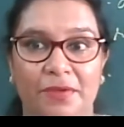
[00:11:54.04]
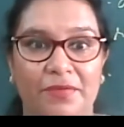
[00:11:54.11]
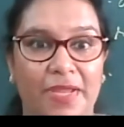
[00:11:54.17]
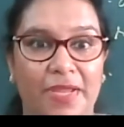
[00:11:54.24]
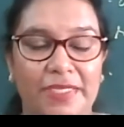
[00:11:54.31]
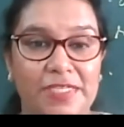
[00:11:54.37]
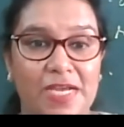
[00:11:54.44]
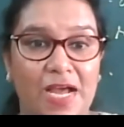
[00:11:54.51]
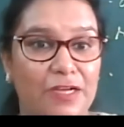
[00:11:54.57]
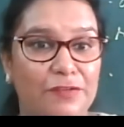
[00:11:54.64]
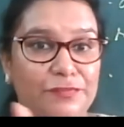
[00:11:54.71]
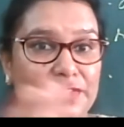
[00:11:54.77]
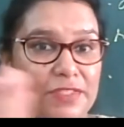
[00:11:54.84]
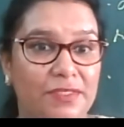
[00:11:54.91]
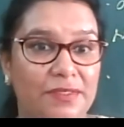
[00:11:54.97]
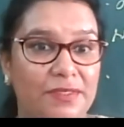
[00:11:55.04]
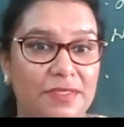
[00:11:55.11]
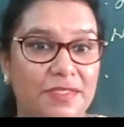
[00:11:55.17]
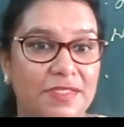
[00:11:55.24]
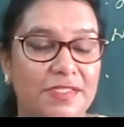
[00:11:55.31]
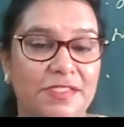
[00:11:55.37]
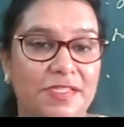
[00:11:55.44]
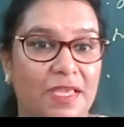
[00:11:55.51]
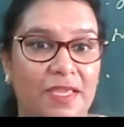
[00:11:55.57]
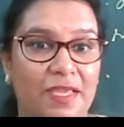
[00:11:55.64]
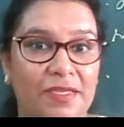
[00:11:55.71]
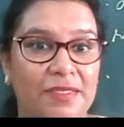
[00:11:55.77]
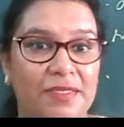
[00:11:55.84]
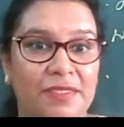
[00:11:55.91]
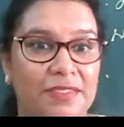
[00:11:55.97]
Right after uh,
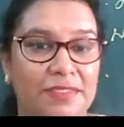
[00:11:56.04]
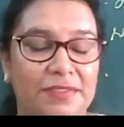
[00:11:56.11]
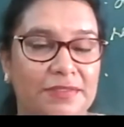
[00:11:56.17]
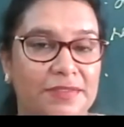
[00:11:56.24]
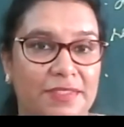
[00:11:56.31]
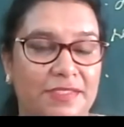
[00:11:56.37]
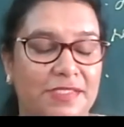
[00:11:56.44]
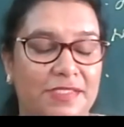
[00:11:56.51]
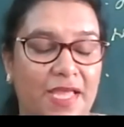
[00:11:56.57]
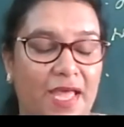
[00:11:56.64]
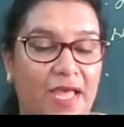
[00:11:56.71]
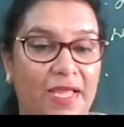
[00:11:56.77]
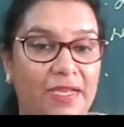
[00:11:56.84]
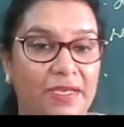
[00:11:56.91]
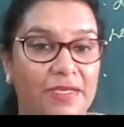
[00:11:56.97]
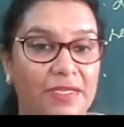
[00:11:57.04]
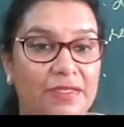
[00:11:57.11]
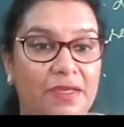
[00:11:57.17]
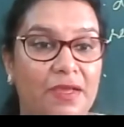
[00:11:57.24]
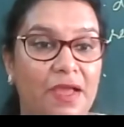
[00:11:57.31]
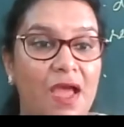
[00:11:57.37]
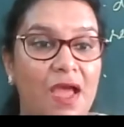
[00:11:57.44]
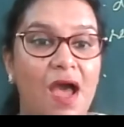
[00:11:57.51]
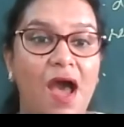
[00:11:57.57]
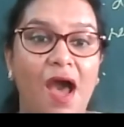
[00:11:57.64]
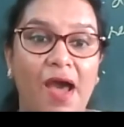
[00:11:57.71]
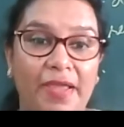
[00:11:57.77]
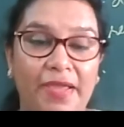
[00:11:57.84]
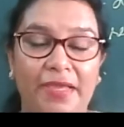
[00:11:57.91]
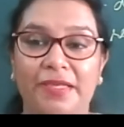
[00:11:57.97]
seeing uh, the sand, the
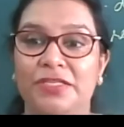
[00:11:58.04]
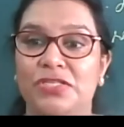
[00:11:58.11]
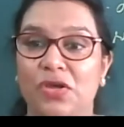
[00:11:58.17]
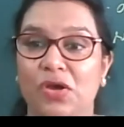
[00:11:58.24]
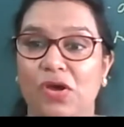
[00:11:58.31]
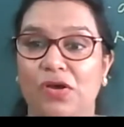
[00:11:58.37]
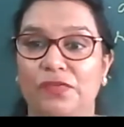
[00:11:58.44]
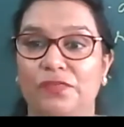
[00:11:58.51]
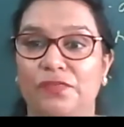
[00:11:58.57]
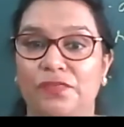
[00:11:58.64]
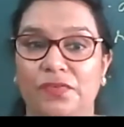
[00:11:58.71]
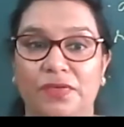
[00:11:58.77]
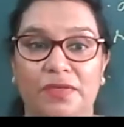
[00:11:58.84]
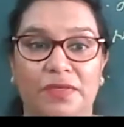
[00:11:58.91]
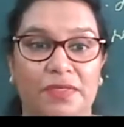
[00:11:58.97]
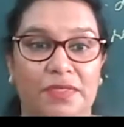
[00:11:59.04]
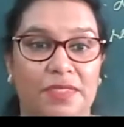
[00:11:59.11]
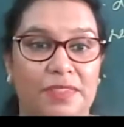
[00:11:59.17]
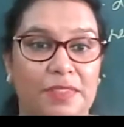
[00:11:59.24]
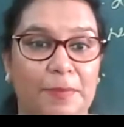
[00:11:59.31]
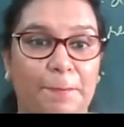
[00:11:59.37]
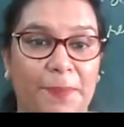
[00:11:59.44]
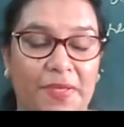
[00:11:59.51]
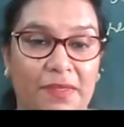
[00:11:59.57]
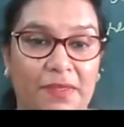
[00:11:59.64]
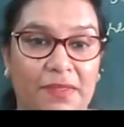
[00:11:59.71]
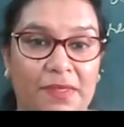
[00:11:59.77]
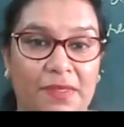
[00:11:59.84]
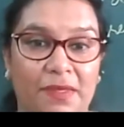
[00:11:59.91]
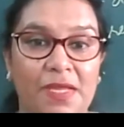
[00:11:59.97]
height of uh, the
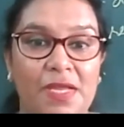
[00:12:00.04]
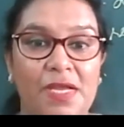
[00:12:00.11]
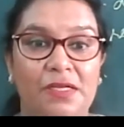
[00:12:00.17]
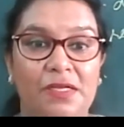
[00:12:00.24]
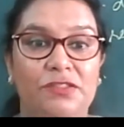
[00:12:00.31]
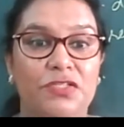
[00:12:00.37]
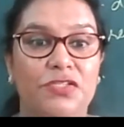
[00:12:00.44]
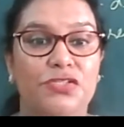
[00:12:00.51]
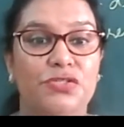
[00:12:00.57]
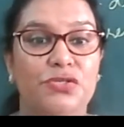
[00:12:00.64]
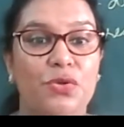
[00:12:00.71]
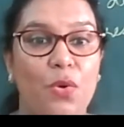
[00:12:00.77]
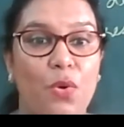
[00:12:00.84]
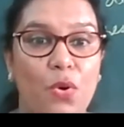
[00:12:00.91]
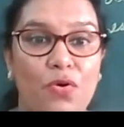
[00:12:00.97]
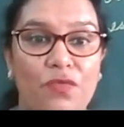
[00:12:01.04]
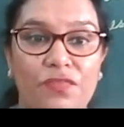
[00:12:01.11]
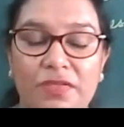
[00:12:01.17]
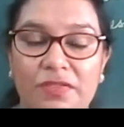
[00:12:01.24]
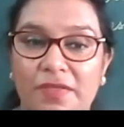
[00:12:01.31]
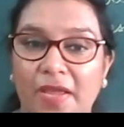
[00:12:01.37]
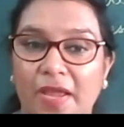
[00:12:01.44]
peak, the snow over